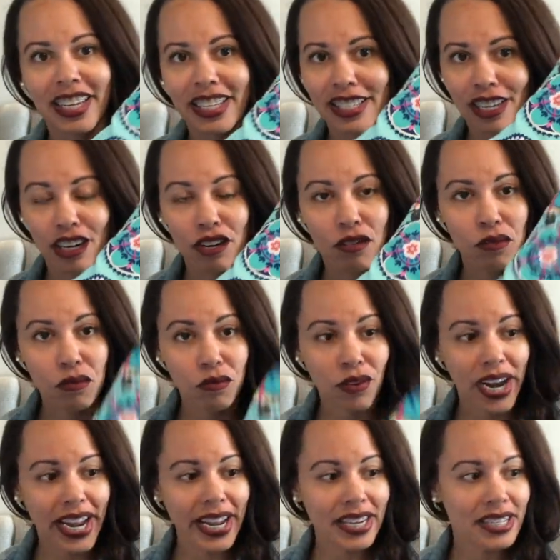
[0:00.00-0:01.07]
It's a
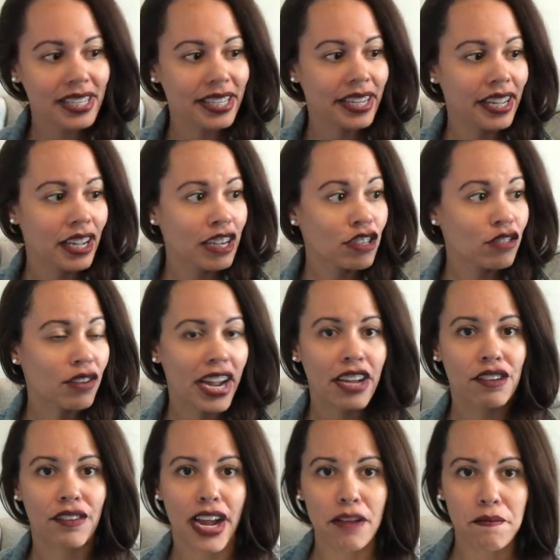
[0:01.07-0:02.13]
great,
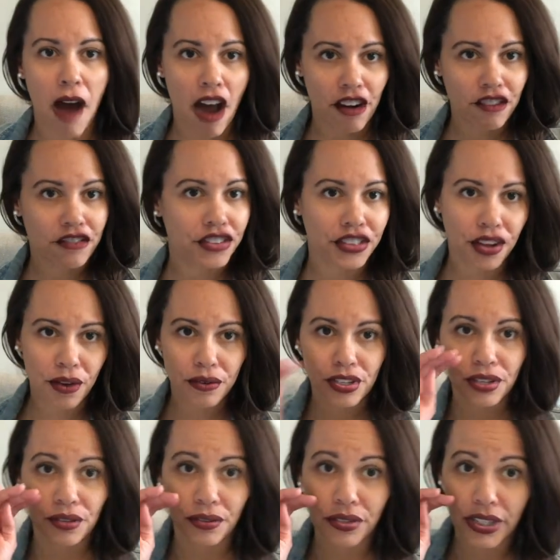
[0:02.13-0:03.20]
great, great model for those
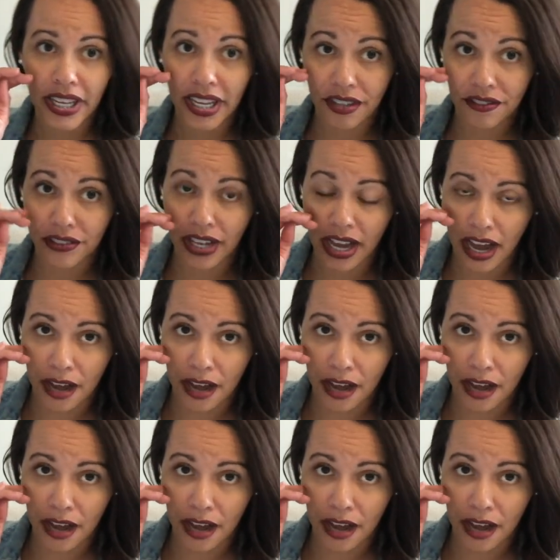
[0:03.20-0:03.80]
who live